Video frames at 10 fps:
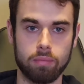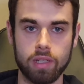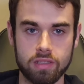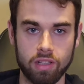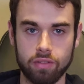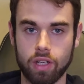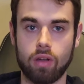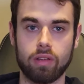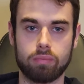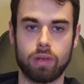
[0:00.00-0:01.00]
please leave a
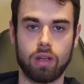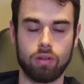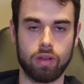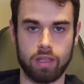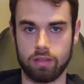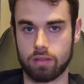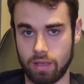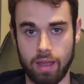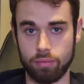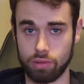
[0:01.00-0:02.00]
comment below, and
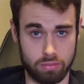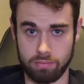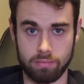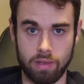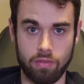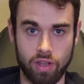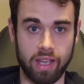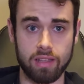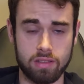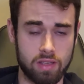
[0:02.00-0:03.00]
I would, if I
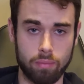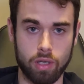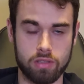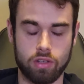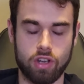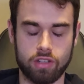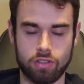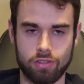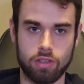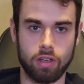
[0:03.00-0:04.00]
get some more
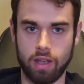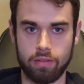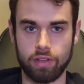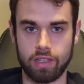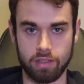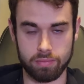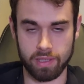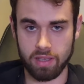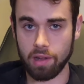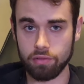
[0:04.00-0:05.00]
suggestions or have ideas
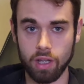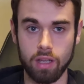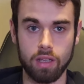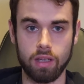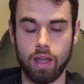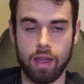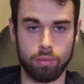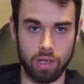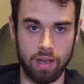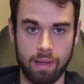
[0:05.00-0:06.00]
myself, I
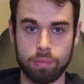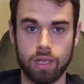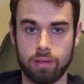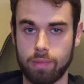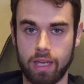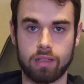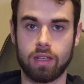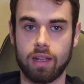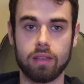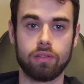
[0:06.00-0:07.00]
will happily make
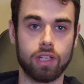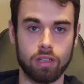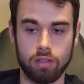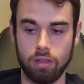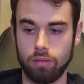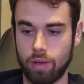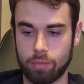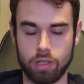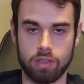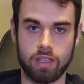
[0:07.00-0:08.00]
another video where I'm
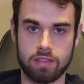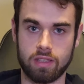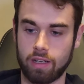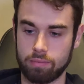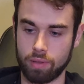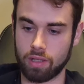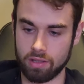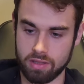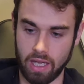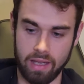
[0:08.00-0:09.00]
gonna test it out,
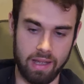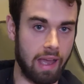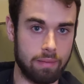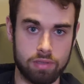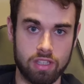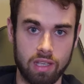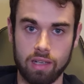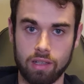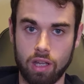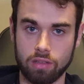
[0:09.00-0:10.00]
because I am still
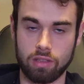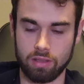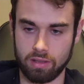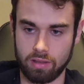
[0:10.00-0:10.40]
not